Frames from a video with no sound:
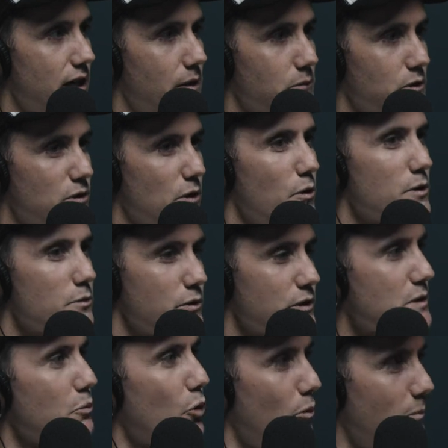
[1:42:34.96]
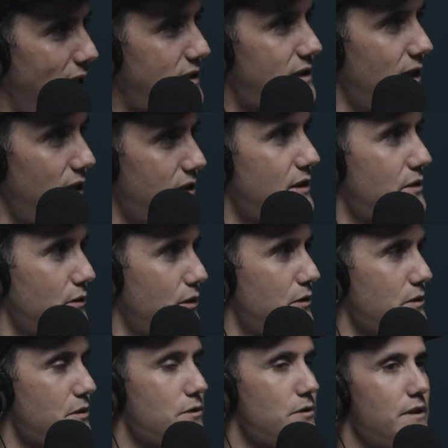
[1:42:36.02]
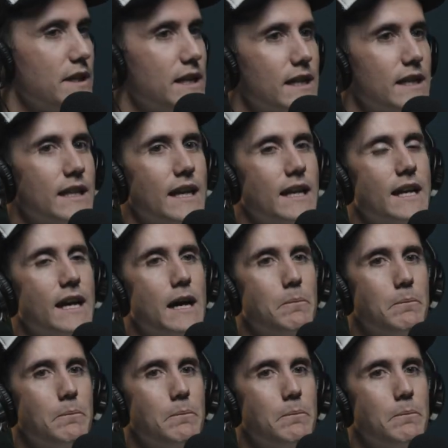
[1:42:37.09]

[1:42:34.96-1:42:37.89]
because I always wanted sport massage. That's what I was sort of thinking. And then,